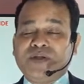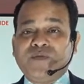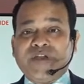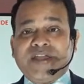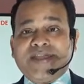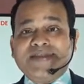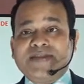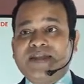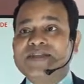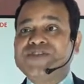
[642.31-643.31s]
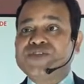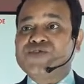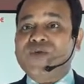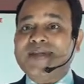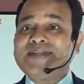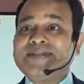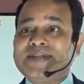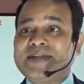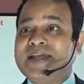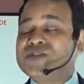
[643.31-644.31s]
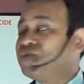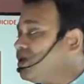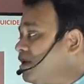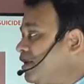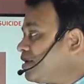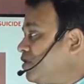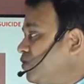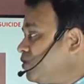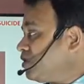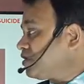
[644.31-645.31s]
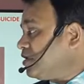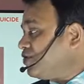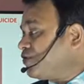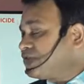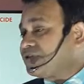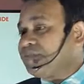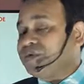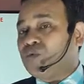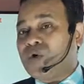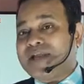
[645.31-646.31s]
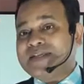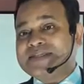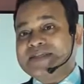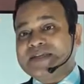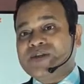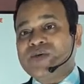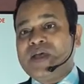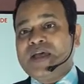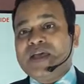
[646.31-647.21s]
know very intelligent to understand actually like you know if some what is you know